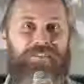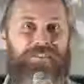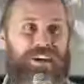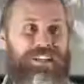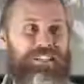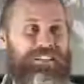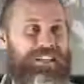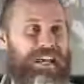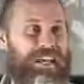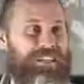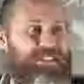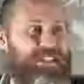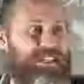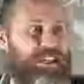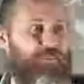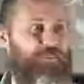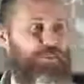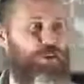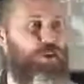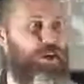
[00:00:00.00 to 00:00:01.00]
Fantastic.
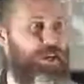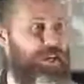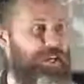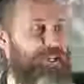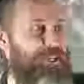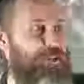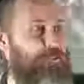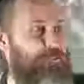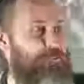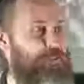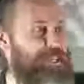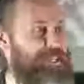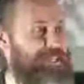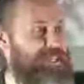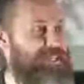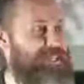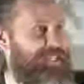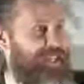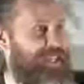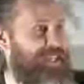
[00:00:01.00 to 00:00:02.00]
If you're here, you're
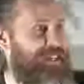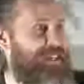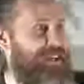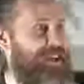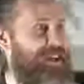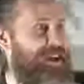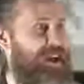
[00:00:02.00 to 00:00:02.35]
visiting,